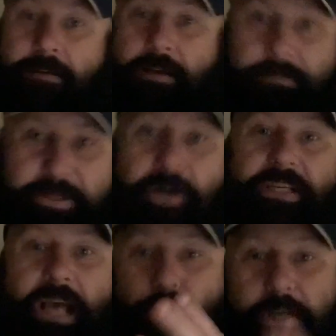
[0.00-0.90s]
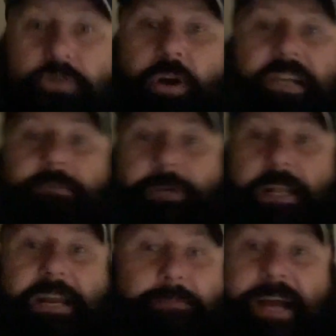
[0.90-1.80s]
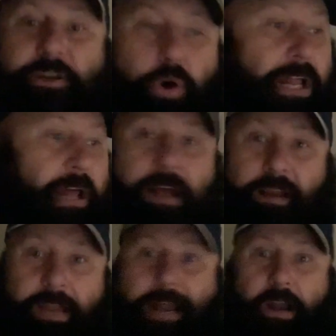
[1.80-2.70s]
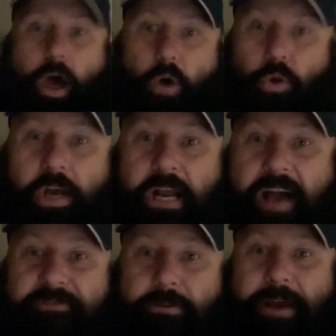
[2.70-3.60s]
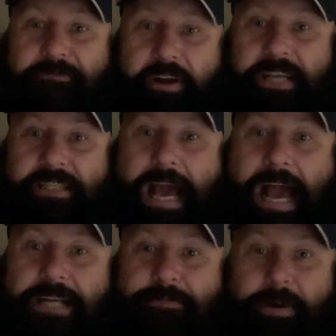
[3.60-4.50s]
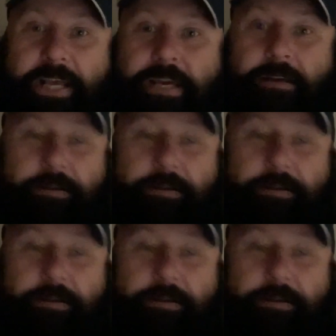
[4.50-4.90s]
I'm serious. I wouldn't trust him cleaning my toilet, let alone looking after my friggin' tax money.